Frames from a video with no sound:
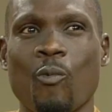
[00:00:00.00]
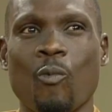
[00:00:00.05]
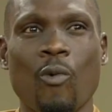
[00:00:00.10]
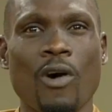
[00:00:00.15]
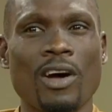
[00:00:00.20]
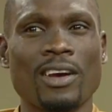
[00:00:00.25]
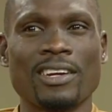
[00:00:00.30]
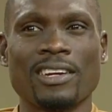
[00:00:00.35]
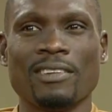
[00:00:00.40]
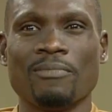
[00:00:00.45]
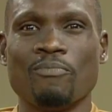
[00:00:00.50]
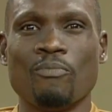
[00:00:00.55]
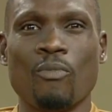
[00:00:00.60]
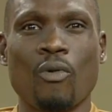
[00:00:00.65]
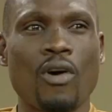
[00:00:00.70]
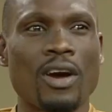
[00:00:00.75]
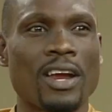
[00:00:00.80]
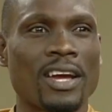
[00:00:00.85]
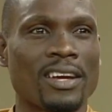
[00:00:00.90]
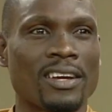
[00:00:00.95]
one
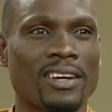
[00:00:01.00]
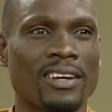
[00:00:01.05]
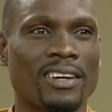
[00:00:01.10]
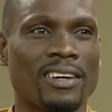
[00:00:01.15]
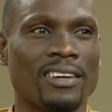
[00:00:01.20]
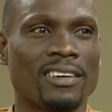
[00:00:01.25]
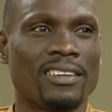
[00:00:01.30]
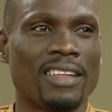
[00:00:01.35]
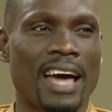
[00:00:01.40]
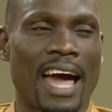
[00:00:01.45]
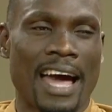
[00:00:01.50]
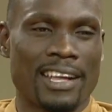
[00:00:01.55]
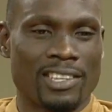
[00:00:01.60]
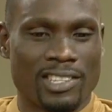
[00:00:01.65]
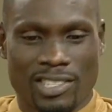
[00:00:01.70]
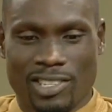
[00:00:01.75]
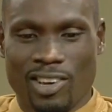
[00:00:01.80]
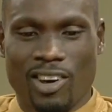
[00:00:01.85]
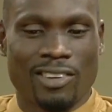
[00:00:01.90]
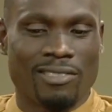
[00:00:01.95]
morning, I had
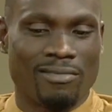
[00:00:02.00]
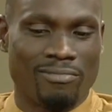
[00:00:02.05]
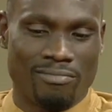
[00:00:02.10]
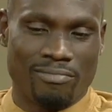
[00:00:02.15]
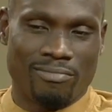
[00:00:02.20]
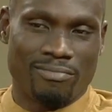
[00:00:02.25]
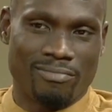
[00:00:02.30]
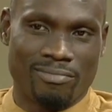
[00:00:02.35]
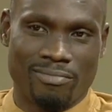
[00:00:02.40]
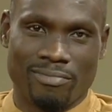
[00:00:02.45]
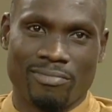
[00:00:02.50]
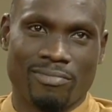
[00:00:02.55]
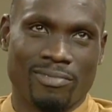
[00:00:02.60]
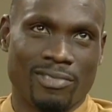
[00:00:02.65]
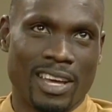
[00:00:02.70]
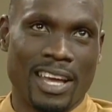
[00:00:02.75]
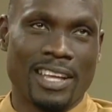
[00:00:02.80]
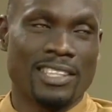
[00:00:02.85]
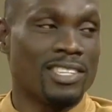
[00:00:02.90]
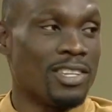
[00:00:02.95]
just gotten
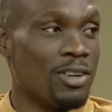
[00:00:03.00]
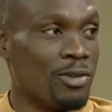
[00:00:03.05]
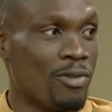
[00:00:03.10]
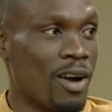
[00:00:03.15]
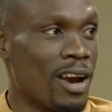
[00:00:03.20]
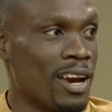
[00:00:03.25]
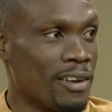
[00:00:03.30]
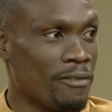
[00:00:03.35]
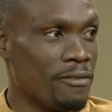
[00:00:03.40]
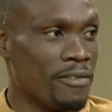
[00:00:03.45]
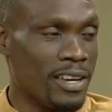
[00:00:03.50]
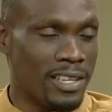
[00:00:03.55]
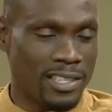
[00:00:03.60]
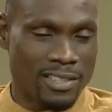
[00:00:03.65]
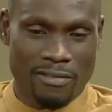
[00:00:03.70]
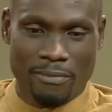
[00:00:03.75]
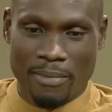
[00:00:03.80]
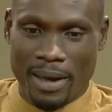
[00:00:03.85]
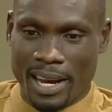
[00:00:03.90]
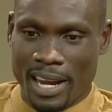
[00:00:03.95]
into the running
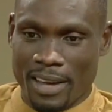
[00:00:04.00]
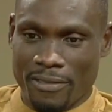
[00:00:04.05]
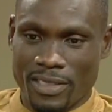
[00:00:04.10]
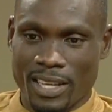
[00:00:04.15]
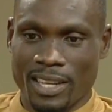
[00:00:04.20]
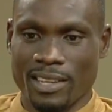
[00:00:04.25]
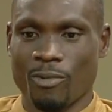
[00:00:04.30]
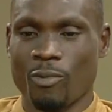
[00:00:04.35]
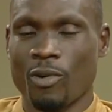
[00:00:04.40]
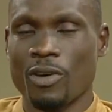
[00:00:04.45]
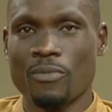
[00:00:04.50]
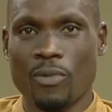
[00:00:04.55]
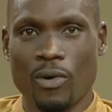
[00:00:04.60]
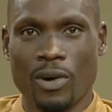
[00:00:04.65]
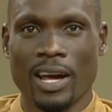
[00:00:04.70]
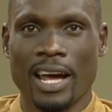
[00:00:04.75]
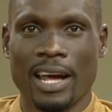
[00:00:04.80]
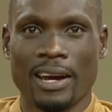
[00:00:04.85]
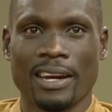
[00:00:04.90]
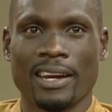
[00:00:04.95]
phase of my life then. One
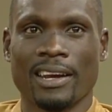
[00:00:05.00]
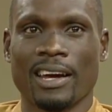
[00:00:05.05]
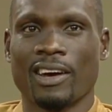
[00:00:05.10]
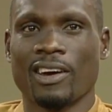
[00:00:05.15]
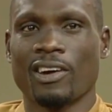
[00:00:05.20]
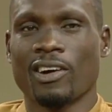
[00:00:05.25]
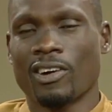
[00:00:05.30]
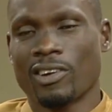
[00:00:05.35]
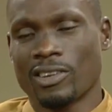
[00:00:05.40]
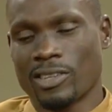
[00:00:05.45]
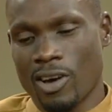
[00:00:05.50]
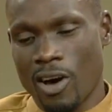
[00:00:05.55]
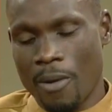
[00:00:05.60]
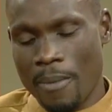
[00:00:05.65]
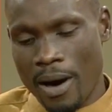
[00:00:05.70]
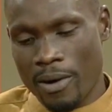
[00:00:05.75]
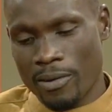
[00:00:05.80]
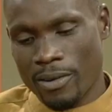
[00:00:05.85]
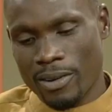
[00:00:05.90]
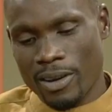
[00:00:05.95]
morning I
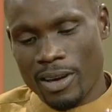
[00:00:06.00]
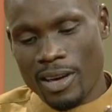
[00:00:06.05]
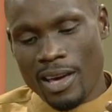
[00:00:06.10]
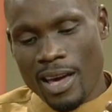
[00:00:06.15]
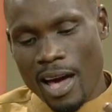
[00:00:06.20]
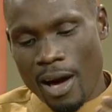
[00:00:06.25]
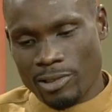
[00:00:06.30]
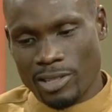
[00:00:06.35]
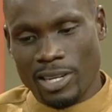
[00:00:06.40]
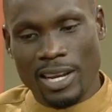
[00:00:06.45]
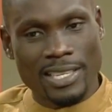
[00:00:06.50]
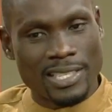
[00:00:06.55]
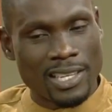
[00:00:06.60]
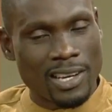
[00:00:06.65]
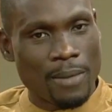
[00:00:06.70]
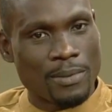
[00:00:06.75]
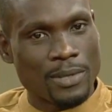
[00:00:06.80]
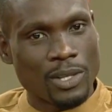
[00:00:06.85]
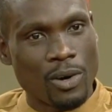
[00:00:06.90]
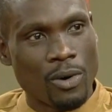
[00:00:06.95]
come out, I was
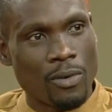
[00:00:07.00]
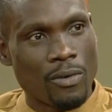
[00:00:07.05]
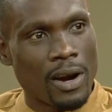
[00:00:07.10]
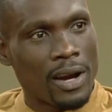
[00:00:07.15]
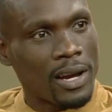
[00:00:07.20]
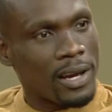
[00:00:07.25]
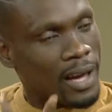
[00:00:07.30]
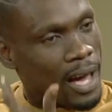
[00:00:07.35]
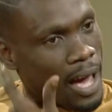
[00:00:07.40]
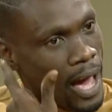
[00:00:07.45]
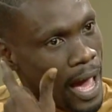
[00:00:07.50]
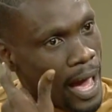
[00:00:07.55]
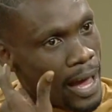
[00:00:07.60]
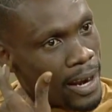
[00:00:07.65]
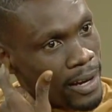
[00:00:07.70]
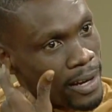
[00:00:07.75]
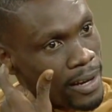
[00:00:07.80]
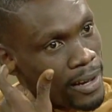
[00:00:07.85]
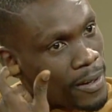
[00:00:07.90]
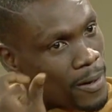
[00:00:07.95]
lacing up to go running,
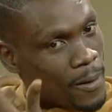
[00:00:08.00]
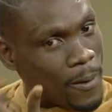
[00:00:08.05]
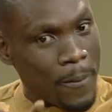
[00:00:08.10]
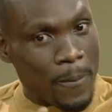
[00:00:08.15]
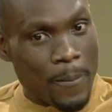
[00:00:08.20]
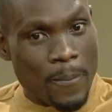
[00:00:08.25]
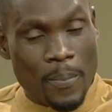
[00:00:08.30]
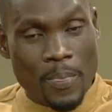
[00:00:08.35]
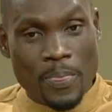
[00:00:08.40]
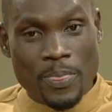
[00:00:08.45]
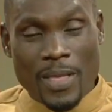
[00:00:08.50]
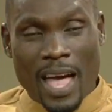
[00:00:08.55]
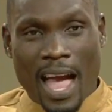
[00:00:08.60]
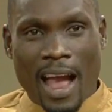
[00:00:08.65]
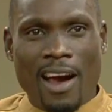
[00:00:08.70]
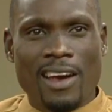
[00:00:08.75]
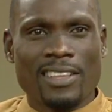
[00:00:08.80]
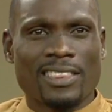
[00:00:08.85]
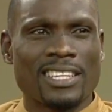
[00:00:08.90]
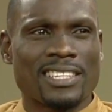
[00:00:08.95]
and
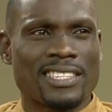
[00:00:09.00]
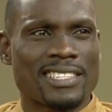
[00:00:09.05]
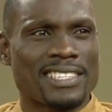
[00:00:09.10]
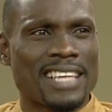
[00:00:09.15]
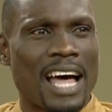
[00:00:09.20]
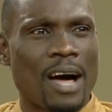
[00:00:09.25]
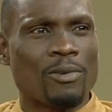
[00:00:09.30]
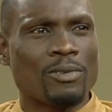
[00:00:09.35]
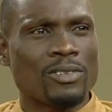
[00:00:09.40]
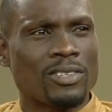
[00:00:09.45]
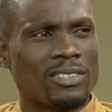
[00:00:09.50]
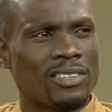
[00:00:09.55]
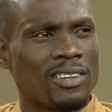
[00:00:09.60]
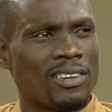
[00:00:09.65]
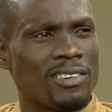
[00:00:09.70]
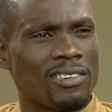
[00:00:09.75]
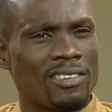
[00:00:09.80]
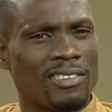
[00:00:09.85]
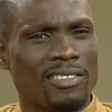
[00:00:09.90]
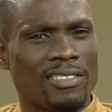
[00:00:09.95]
I heard this sound
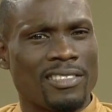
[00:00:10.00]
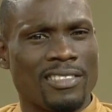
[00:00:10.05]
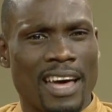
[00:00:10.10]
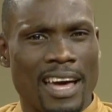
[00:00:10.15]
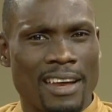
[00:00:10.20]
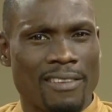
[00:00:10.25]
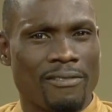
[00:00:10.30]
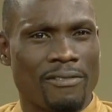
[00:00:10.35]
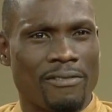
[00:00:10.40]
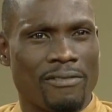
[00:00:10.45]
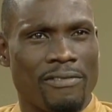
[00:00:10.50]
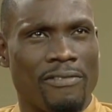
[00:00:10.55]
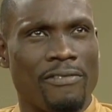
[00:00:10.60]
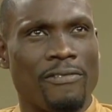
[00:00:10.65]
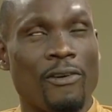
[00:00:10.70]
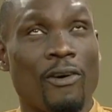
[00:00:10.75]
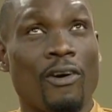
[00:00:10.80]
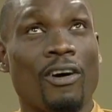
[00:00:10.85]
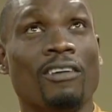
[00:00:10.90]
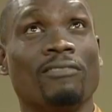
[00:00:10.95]
that,
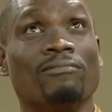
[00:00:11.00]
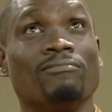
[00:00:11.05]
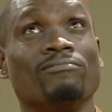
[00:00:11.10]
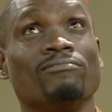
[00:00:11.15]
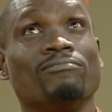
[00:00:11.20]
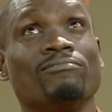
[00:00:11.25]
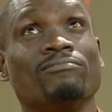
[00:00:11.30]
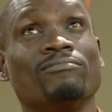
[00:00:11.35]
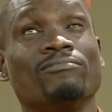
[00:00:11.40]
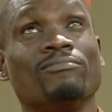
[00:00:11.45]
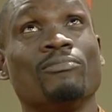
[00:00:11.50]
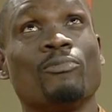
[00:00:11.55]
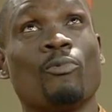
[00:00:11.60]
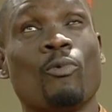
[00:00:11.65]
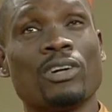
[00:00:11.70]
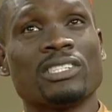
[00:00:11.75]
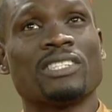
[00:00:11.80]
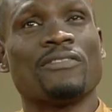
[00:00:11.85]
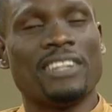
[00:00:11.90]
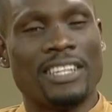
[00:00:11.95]
for
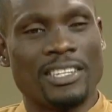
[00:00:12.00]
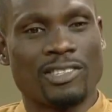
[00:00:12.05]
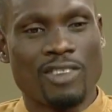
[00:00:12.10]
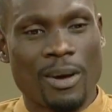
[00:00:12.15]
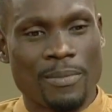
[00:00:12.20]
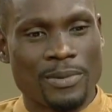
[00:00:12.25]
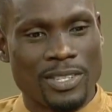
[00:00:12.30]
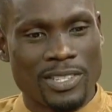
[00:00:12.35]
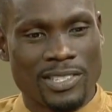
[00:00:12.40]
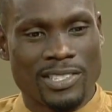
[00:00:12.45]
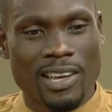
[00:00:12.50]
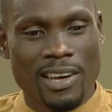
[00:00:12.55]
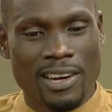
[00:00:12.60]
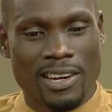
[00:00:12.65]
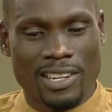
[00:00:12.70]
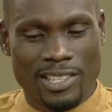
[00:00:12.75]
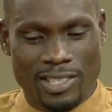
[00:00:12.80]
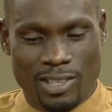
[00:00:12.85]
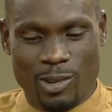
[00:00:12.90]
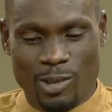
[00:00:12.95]
want of a description,
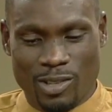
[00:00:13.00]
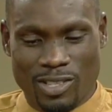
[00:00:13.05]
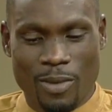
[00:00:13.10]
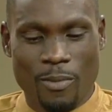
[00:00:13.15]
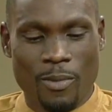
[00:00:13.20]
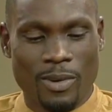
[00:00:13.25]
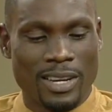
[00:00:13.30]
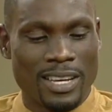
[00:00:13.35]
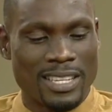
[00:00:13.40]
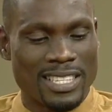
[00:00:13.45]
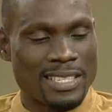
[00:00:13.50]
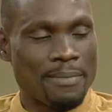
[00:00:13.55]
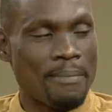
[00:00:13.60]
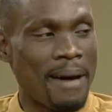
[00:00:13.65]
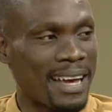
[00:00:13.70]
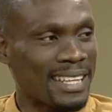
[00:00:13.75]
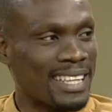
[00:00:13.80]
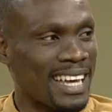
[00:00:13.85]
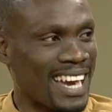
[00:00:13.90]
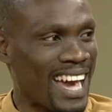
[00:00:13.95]
sounded as though someone had
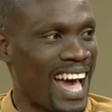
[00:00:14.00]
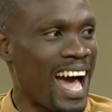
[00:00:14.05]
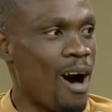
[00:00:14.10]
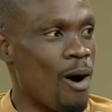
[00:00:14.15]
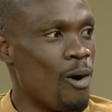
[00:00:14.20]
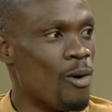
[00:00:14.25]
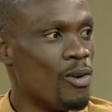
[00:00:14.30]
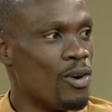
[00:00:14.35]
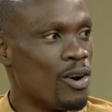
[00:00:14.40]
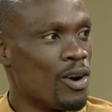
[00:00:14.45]
smacked a cow